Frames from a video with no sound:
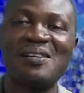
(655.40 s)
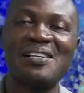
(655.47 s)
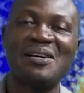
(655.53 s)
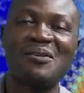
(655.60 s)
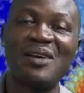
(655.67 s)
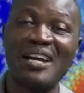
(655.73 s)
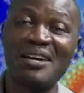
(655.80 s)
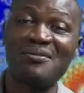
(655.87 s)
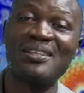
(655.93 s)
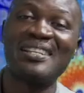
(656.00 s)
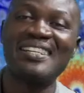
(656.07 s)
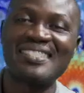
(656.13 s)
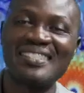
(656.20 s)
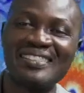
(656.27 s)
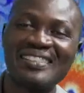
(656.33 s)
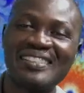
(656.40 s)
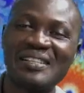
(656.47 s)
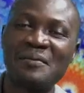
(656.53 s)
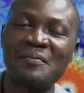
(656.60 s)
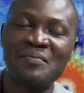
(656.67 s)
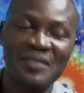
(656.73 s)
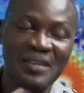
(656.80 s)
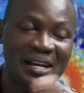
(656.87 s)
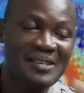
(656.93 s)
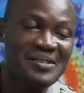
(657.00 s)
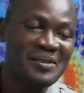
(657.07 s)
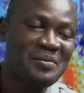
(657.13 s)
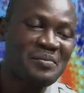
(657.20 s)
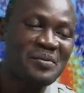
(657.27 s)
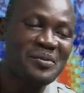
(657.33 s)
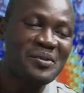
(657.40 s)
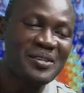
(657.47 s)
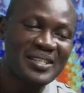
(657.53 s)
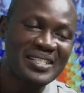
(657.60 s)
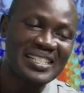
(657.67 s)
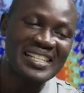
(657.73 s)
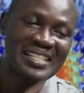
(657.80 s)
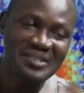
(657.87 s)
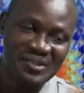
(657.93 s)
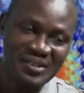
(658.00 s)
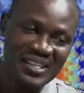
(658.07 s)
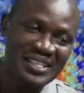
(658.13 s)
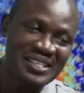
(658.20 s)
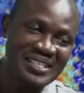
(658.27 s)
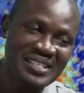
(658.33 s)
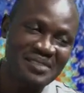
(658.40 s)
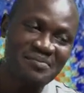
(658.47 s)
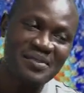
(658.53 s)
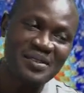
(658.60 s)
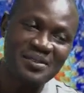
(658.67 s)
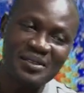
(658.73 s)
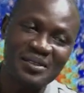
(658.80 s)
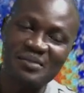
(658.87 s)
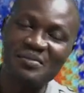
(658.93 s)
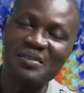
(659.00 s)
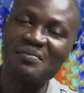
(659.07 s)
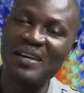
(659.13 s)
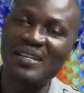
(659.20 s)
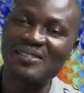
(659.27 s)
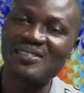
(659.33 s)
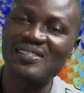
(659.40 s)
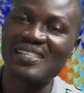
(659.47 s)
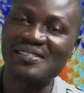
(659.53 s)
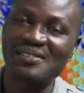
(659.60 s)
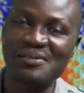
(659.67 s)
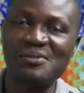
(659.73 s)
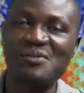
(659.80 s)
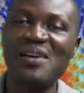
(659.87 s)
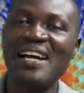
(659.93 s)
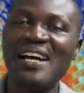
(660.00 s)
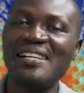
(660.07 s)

that we have in this country. As some people just says, okay, he's going to be my successor. Why